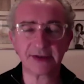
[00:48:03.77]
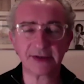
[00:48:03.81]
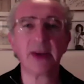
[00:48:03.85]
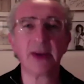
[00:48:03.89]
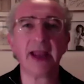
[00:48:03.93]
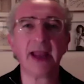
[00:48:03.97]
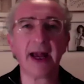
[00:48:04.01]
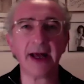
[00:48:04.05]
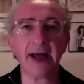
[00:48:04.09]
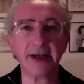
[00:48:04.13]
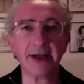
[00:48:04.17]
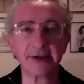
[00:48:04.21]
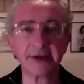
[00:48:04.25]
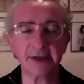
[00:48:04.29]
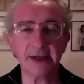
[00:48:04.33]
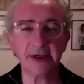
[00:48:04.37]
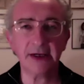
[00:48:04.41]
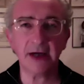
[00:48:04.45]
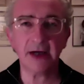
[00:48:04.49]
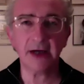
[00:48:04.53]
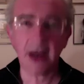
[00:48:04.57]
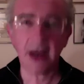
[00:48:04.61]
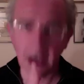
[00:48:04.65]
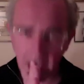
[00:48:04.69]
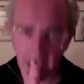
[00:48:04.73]
We had
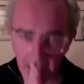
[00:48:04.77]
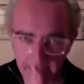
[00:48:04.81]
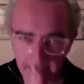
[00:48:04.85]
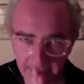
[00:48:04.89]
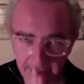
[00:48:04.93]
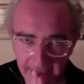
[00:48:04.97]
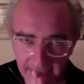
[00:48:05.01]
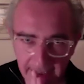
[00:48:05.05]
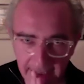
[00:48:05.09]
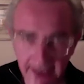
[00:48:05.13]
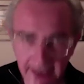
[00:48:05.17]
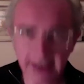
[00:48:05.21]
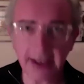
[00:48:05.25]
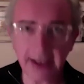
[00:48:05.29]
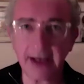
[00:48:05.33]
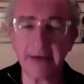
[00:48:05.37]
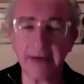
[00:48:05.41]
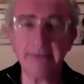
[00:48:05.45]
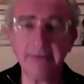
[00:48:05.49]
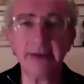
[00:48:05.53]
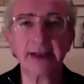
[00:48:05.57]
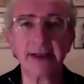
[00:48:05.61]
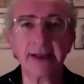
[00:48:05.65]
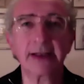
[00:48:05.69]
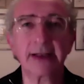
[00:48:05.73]
a beginning, a
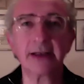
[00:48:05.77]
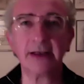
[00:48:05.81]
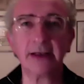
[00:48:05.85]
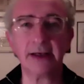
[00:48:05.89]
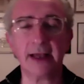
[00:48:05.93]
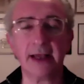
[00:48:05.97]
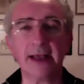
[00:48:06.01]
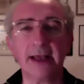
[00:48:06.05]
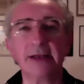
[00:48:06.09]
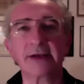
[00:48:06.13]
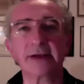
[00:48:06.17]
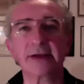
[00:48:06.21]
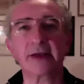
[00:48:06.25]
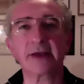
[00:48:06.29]
middle, and end.